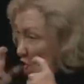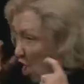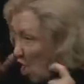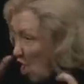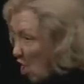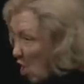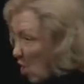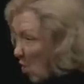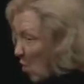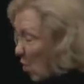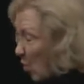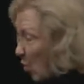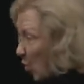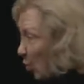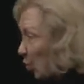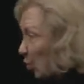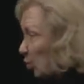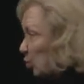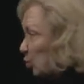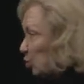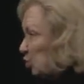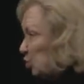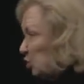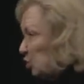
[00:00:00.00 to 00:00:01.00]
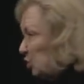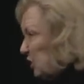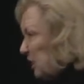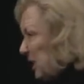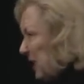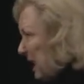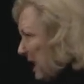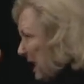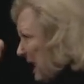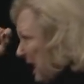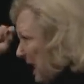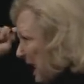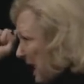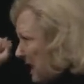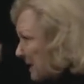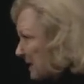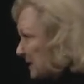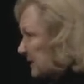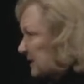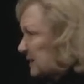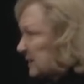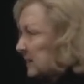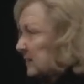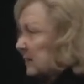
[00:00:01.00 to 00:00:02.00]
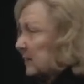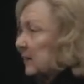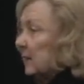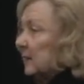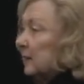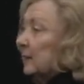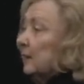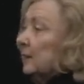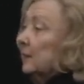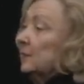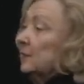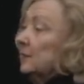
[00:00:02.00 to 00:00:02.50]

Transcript: It, it's a huge issue.